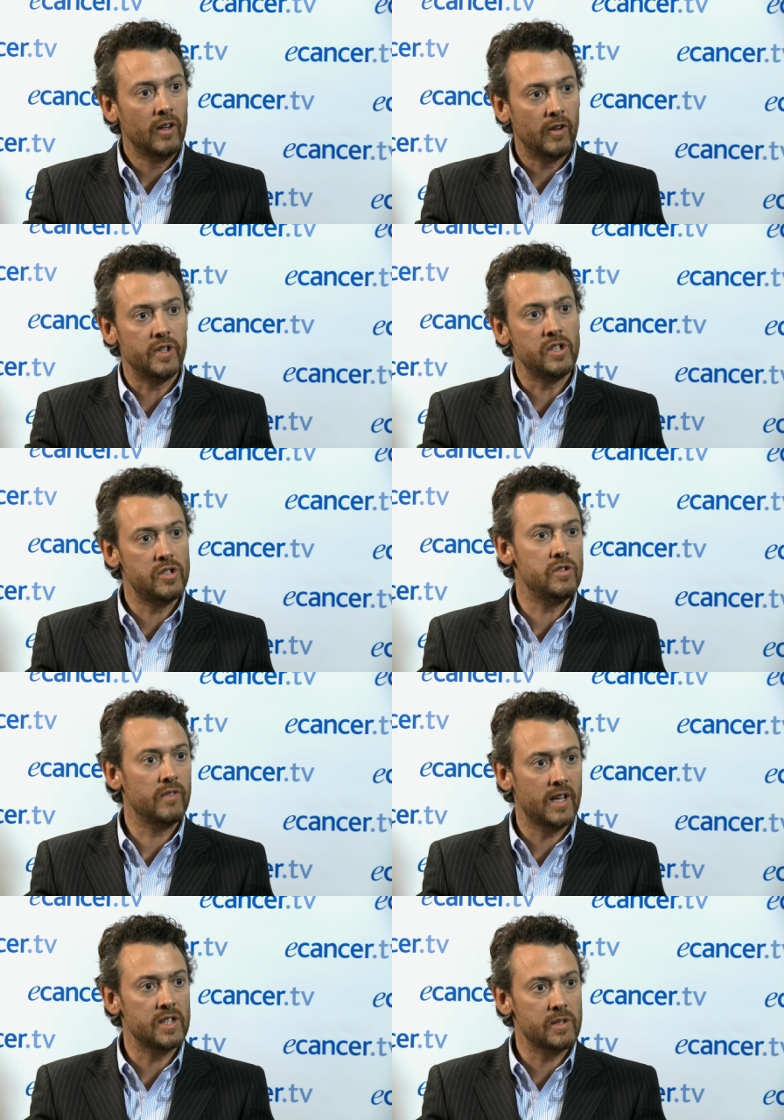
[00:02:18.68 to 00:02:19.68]
of the Institute of
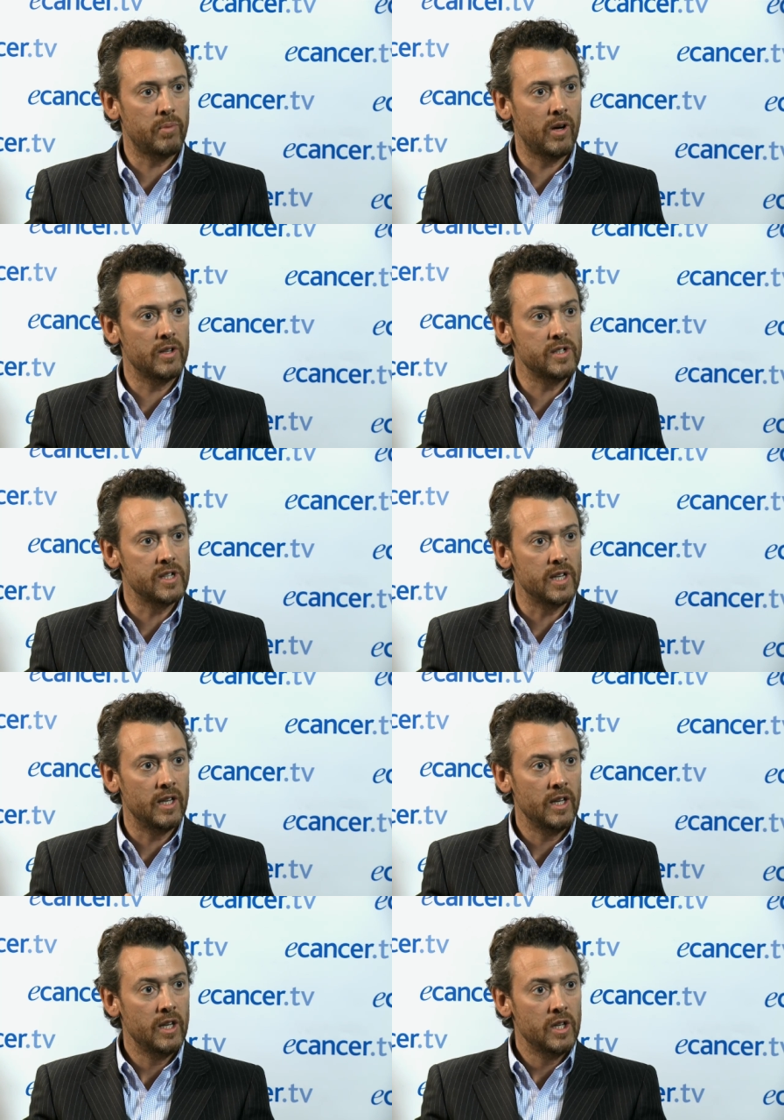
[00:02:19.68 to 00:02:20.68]
Cancer Policy
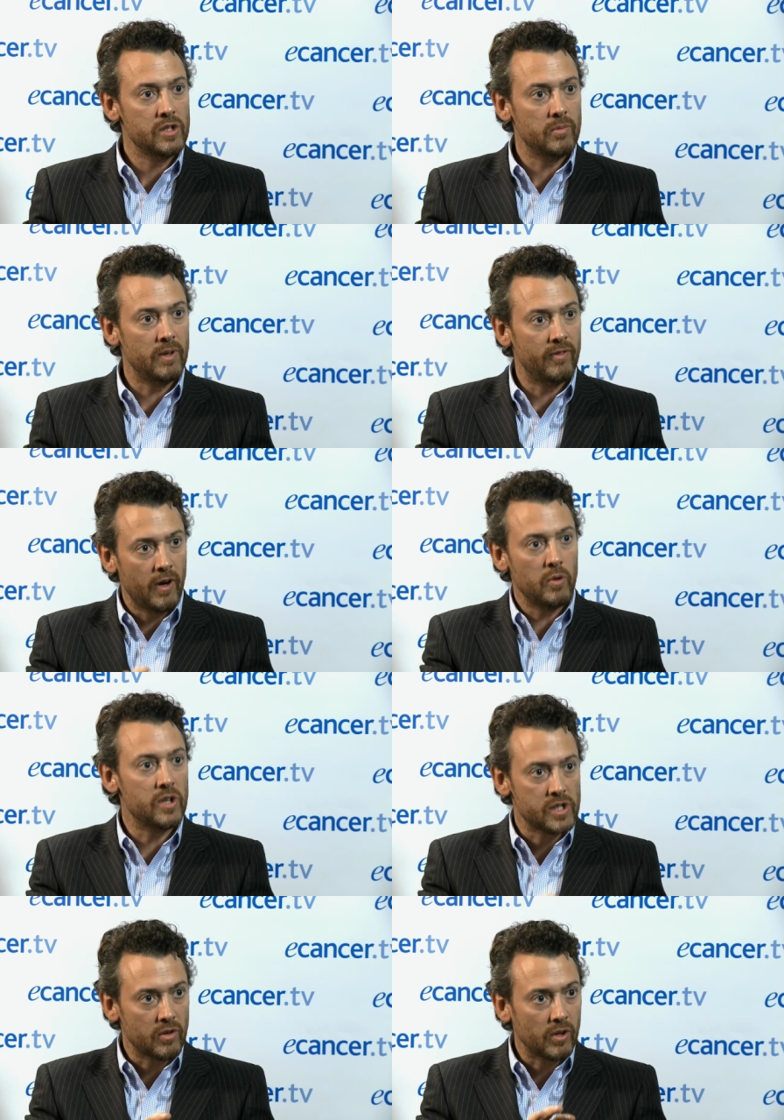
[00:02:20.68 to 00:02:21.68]
to be
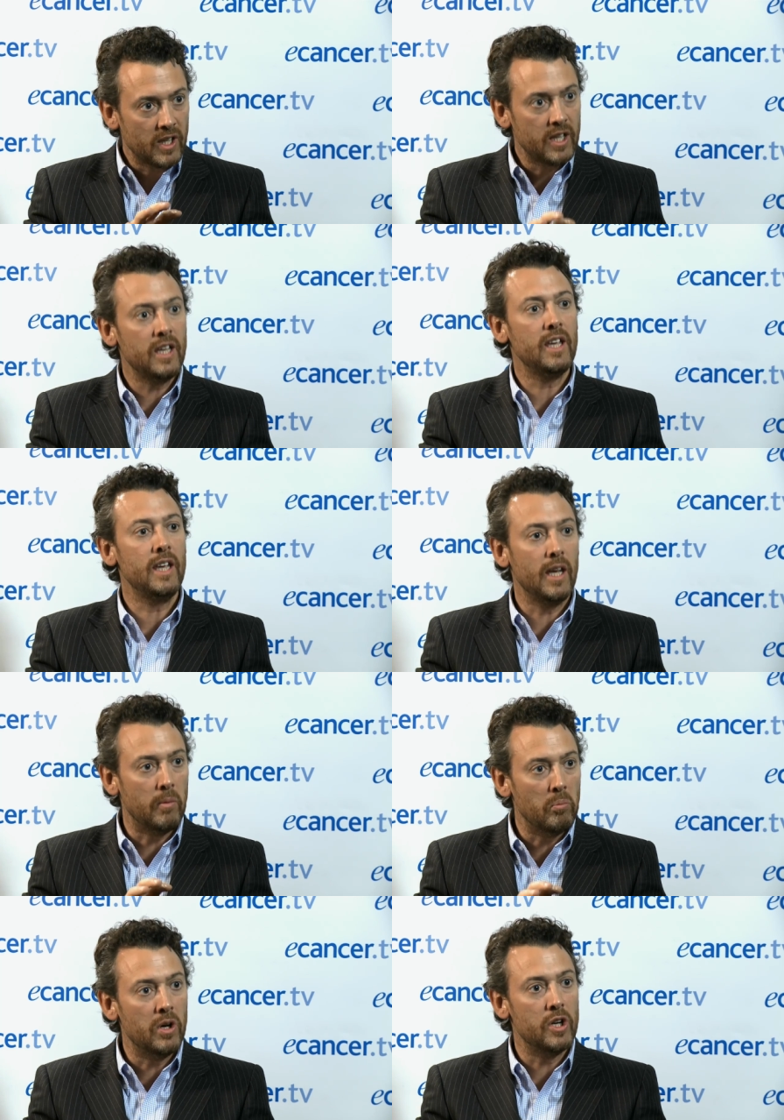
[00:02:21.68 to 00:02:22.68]
focused on key
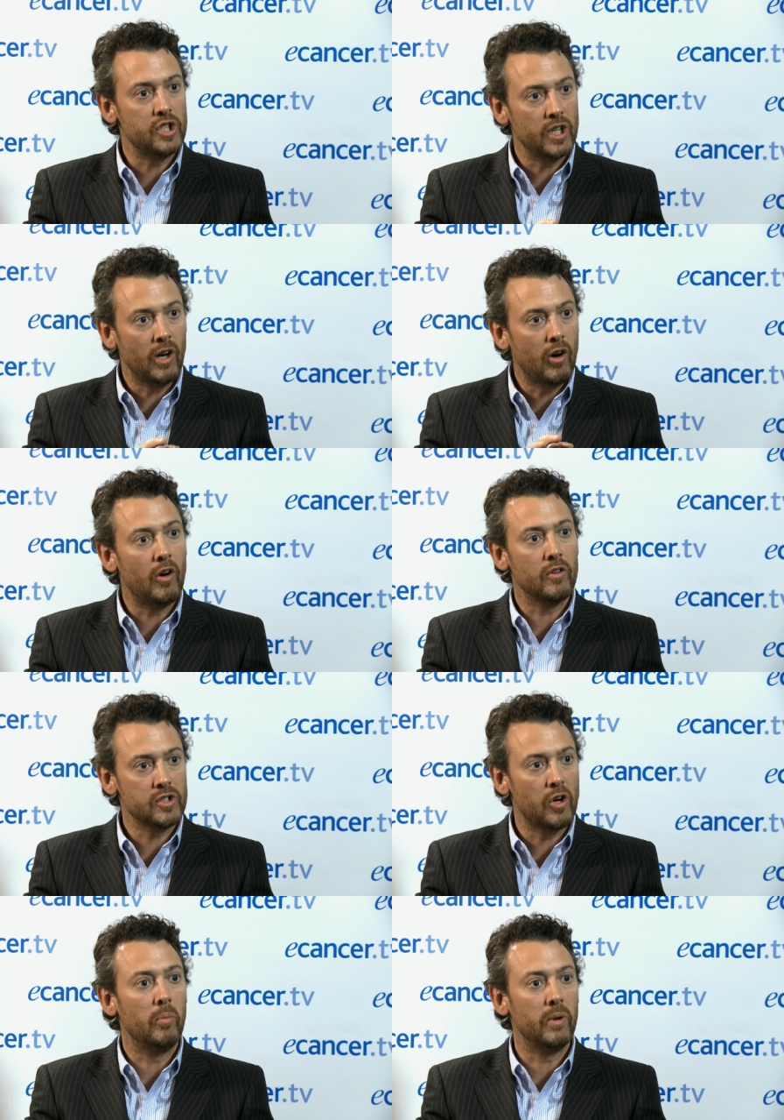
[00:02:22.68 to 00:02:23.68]
emerging hot
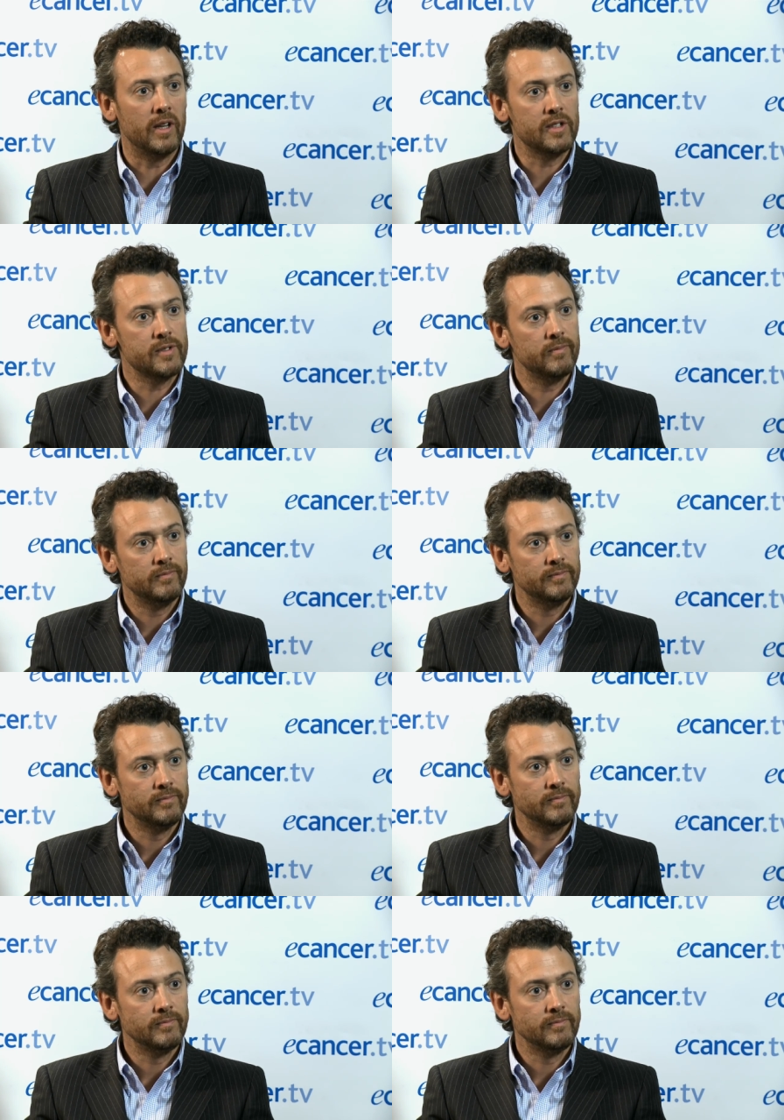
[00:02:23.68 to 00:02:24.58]
topics. Okay.